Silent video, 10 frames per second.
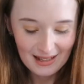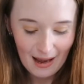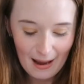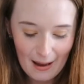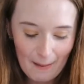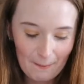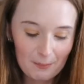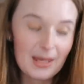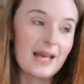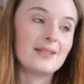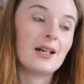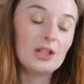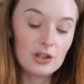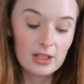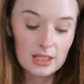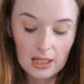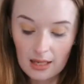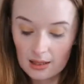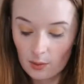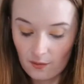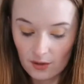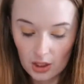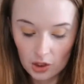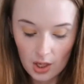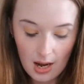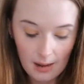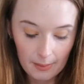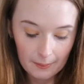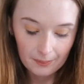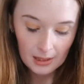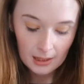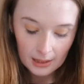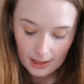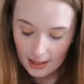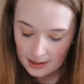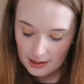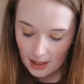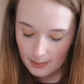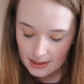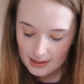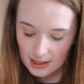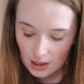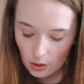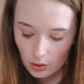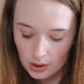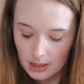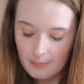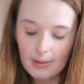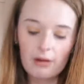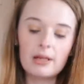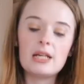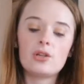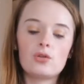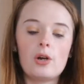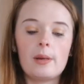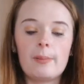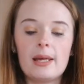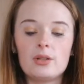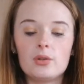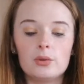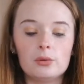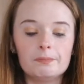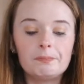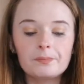But yes, I do need to get this one finished up. Next up is the Lord & Berry Strobing Pencil.